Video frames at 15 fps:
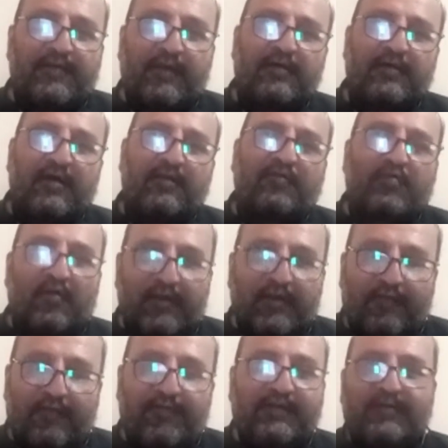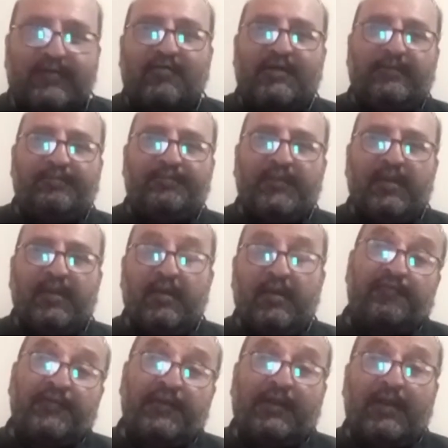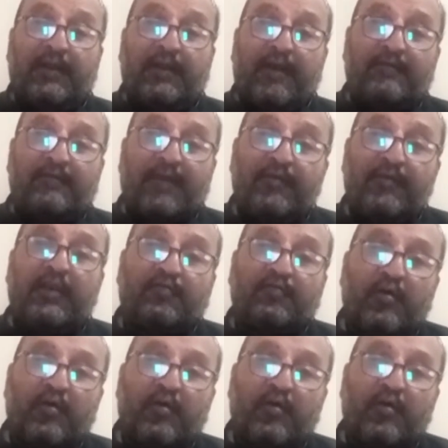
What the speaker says: government is another kind of a picture.